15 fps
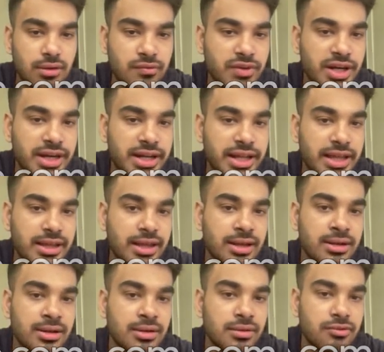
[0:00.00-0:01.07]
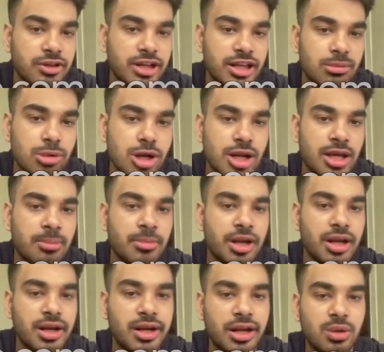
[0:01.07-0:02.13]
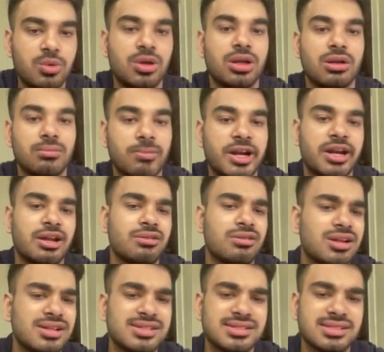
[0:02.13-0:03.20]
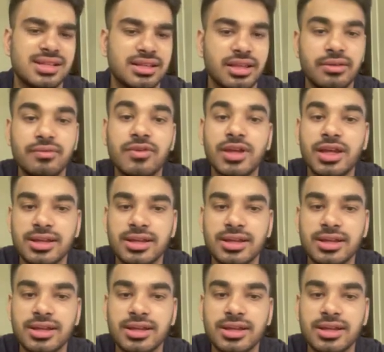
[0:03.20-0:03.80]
we take an variable named interval. Interval is nothing.